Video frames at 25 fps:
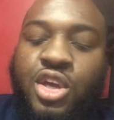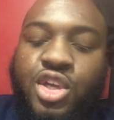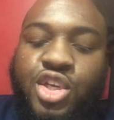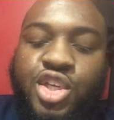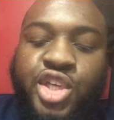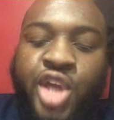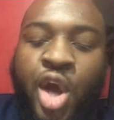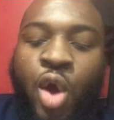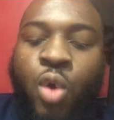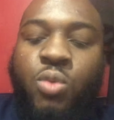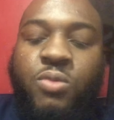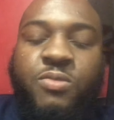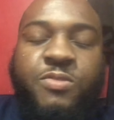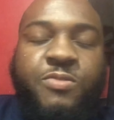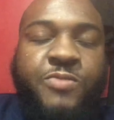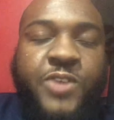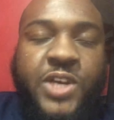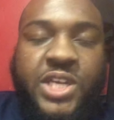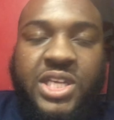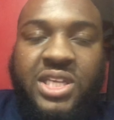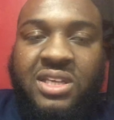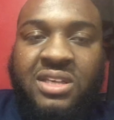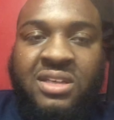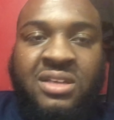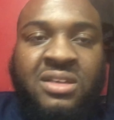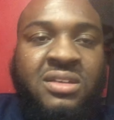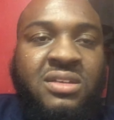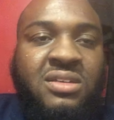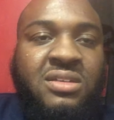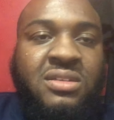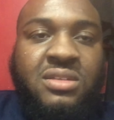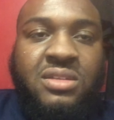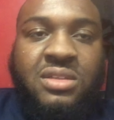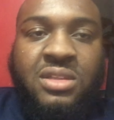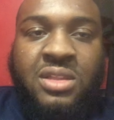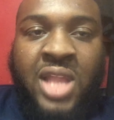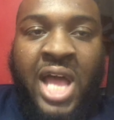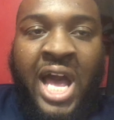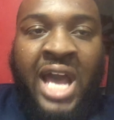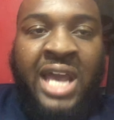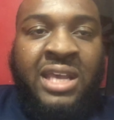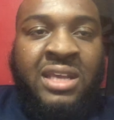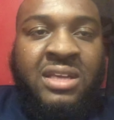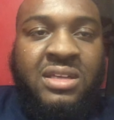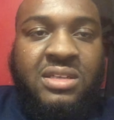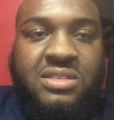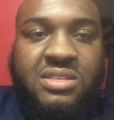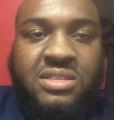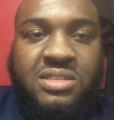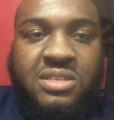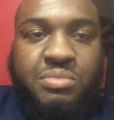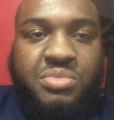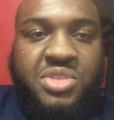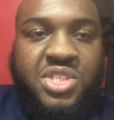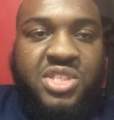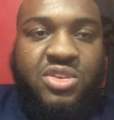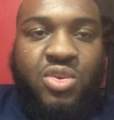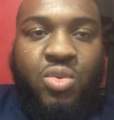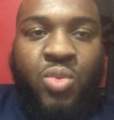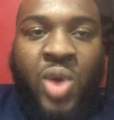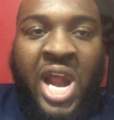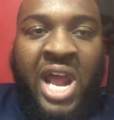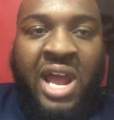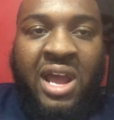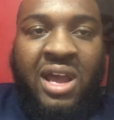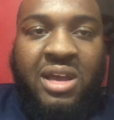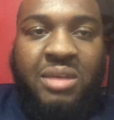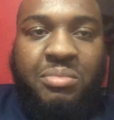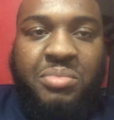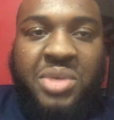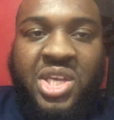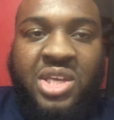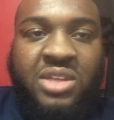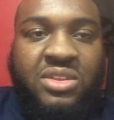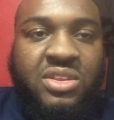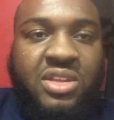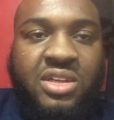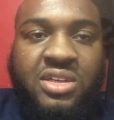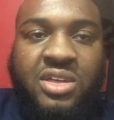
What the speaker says: Don't forget, like, subscribe, hit the